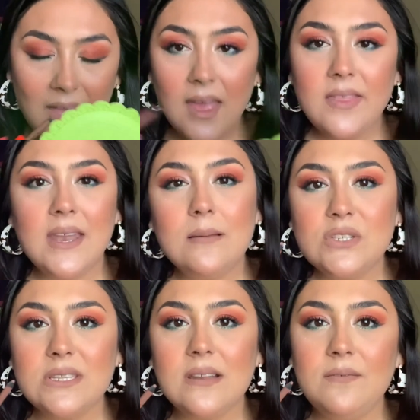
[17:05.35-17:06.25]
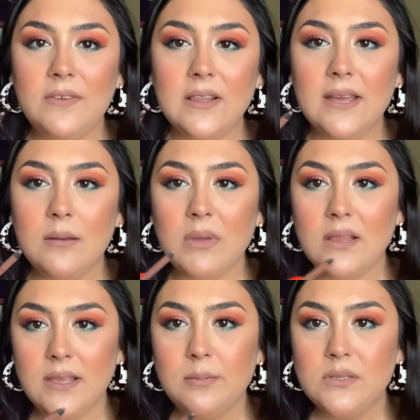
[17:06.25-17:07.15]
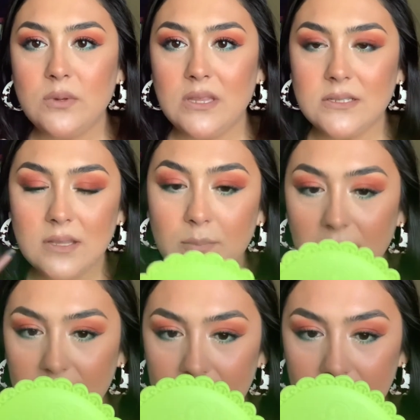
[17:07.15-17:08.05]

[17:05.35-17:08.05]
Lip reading: And then I'm just gonna fill in my lips with this lip liner.